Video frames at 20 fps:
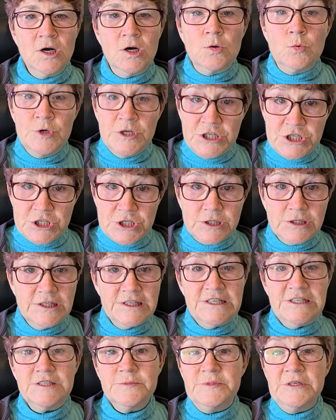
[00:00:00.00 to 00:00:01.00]
Which
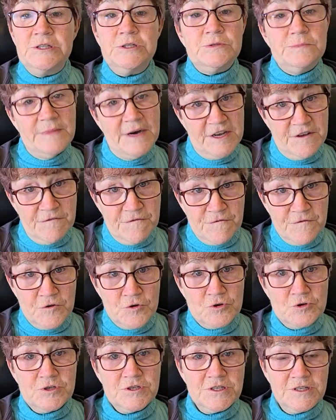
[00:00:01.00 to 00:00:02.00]
leads me to my
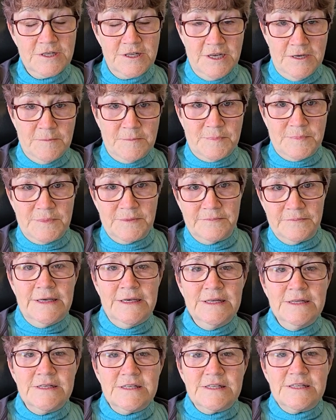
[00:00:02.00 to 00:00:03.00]
first tip.
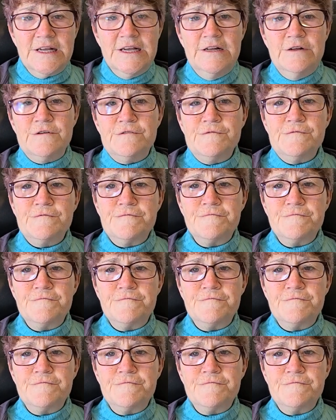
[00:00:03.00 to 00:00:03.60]
Instead of